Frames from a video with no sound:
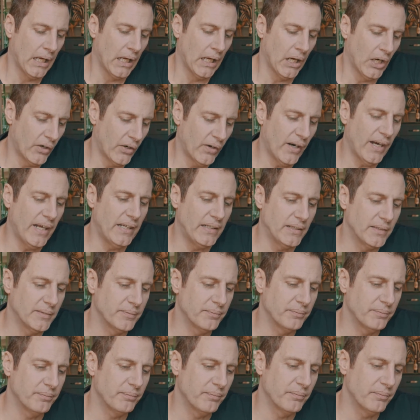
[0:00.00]
All right,
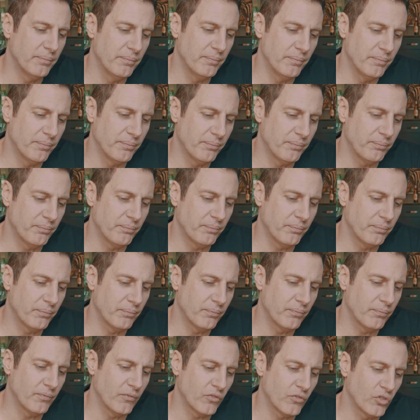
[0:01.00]

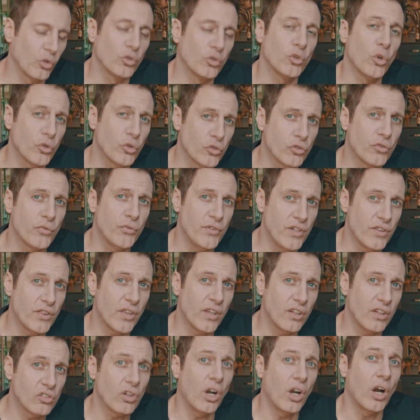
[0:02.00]
so those three
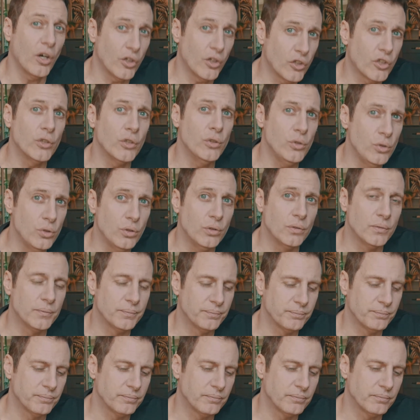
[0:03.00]
things are true.
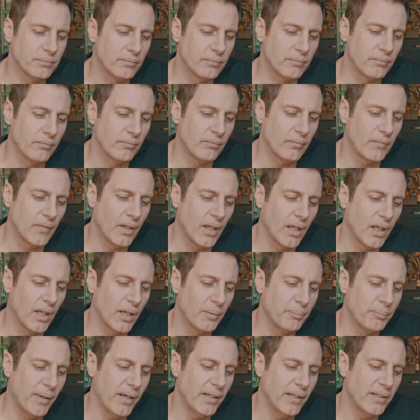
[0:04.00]

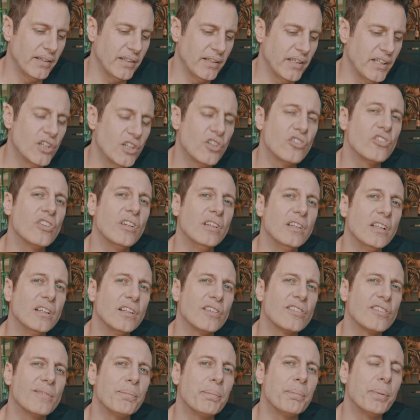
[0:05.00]
But here's the
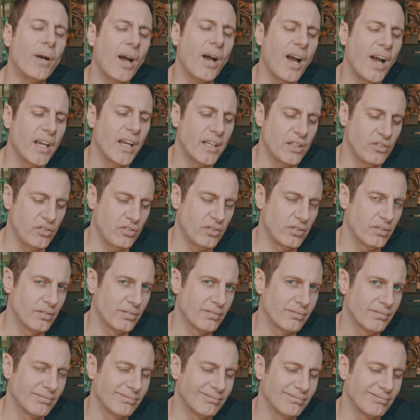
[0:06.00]
little surprise,
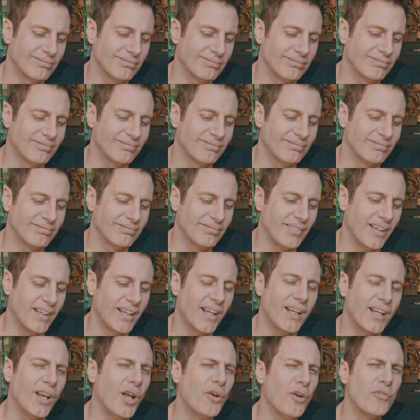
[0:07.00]
and
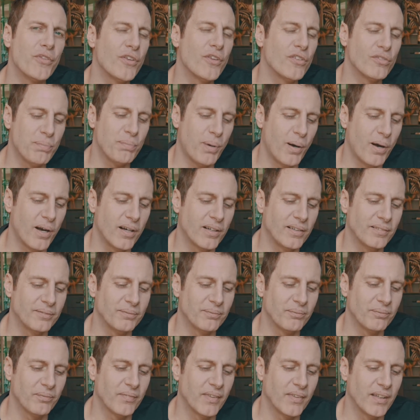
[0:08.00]
I love this part.
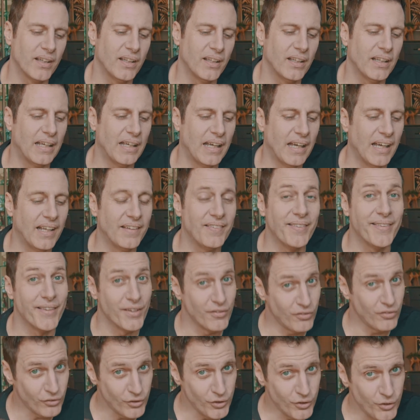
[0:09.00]
And
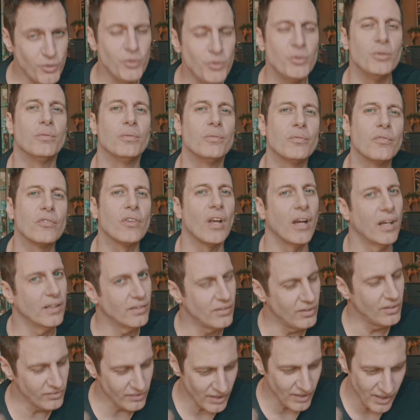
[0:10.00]
this too,
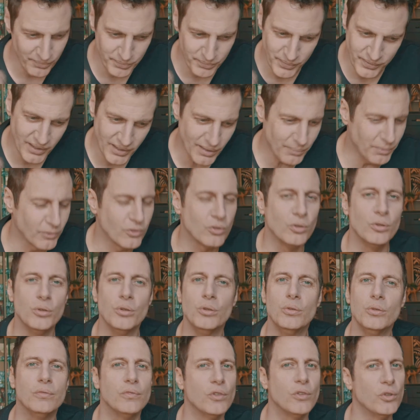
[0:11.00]
scientists have been able
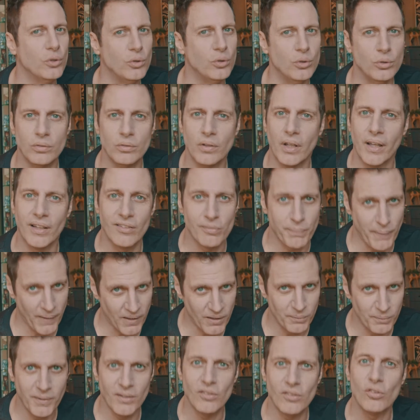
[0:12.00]
to do
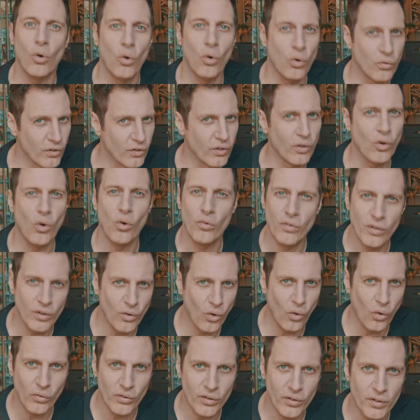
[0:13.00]
experiments over and over and
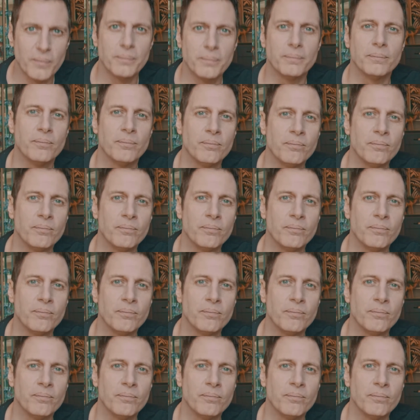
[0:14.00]
over.